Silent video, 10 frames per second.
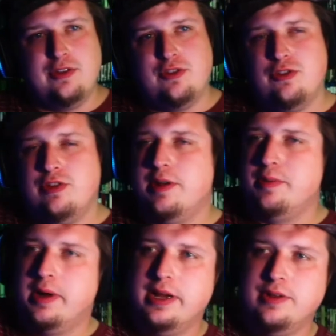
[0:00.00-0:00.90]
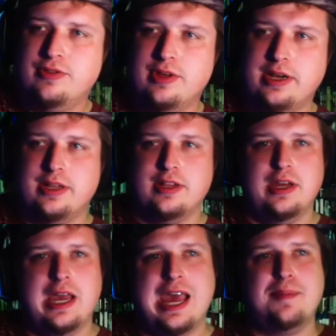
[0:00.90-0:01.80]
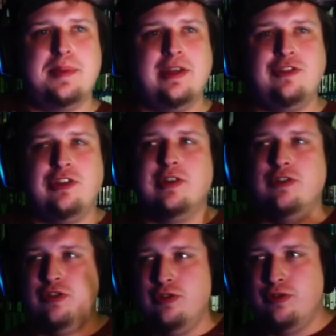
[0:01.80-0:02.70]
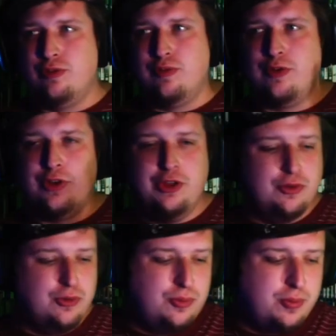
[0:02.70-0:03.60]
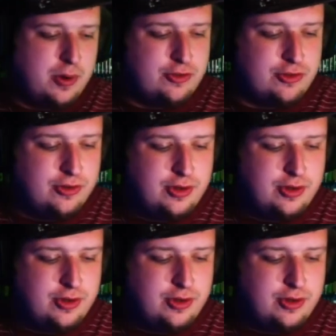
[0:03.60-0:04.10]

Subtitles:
you said, right, is like it had pacing issues for you personally,